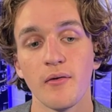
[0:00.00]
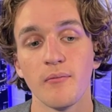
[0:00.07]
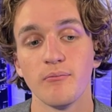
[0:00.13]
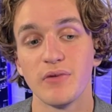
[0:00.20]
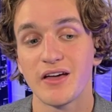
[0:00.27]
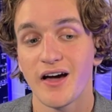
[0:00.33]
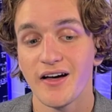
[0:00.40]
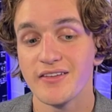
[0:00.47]

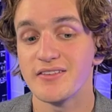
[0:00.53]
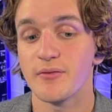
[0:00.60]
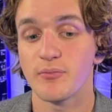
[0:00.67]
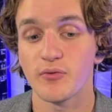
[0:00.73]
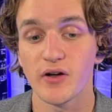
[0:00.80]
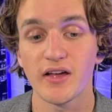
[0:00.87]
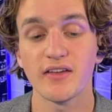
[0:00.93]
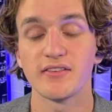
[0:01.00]
because it
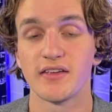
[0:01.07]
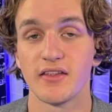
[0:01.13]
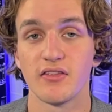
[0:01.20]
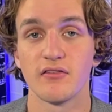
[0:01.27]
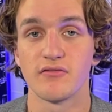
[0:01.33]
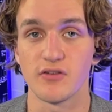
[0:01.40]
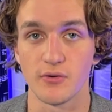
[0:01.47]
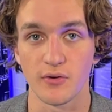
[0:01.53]
brings in
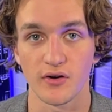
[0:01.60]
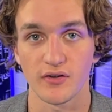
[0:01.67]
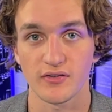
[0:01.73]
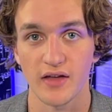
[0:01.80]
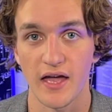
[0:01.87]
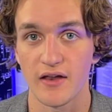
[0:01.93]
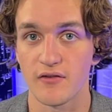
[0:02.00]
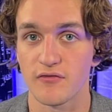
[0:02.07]
the viewers.
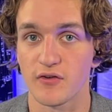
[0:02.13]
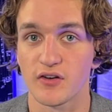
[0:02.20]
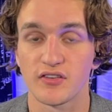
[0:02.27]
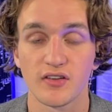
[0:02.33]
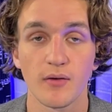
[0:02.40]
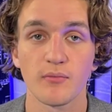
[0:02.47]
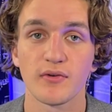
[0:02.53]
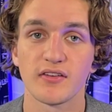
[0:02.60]
And for
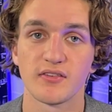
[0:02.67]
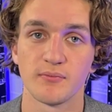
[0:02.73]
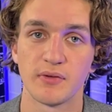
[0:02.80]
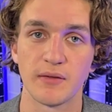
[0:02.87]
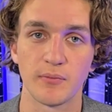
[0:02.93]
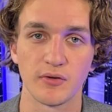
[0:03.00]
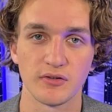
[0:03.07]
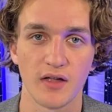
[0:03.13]
some reason,
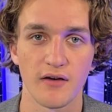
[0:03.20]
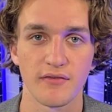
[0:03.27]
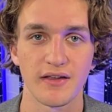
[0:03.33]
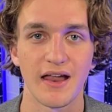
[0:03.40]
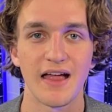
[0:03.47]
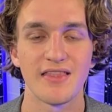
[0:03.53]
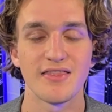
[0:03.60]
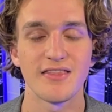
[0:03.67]
people love it.
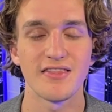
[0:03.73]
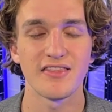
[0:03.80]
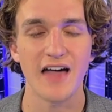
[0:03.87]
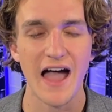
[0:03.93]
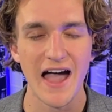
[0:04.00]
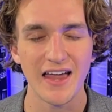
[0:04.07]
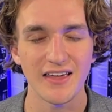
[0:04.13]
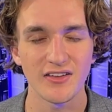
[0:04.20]
And
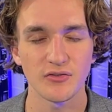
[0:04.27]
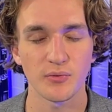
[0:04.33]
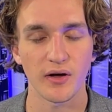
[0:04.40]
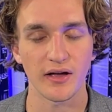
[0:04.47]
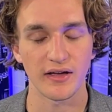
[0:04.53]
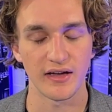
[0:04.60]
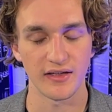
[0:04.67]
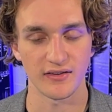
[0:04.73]
that is
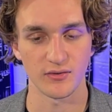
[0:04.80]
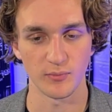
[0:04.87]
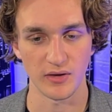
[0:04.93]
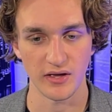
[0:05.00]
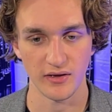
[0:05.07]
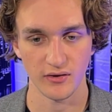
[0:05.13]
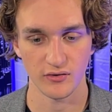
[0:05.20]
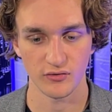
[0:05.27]
what gets
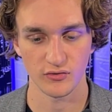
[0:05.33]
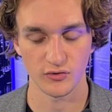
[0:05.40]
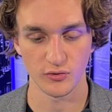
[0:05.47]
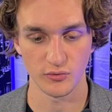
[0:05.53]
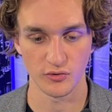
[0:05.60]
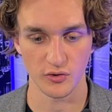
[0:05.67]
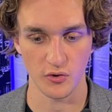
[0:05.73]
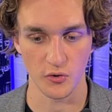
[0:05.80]
me
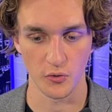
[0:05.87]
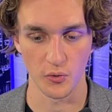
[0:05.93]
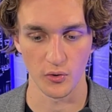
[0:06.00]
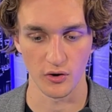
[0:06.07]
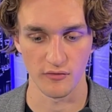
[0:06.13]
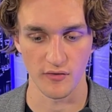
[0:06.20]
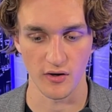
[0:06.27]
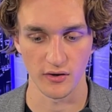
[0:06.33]
to the
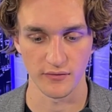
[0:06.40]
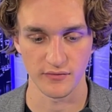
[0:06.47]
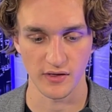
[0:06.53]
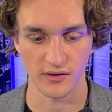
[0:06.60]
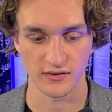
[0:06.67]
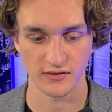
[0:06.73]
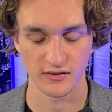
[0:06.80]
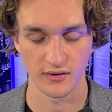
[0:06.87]
core of all of
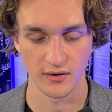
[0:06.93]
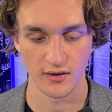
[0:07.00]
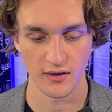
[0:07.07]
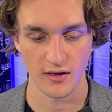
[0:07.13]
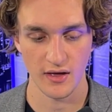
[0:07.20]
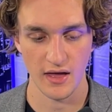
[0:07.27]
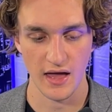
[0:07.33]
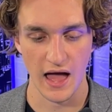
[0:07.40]
this.
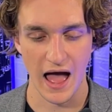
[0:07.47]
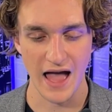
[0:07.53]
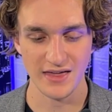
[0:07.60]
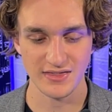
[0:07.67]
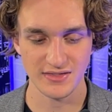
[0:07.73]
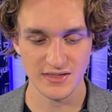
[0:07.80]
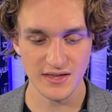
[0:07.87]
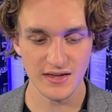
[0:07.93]
I
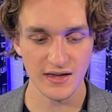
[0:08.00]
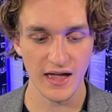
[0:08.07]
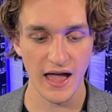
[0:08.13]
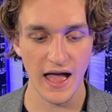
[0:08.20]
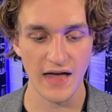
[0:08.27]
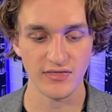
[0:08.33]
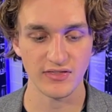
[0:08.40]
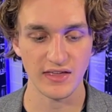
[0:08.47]
think
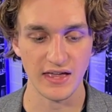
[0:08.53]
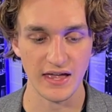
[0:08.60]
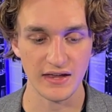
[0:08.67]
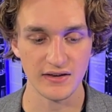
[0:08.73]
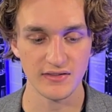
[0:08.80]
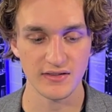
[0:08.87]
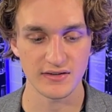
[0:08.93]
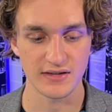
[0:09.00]
at the
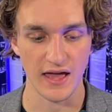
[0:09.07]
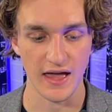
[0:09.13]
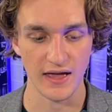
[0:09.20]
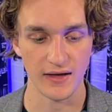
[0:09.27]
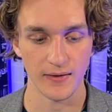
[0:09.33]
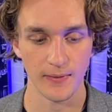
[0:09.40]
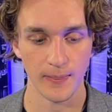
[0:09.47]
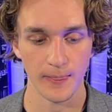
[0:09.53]
end of the day,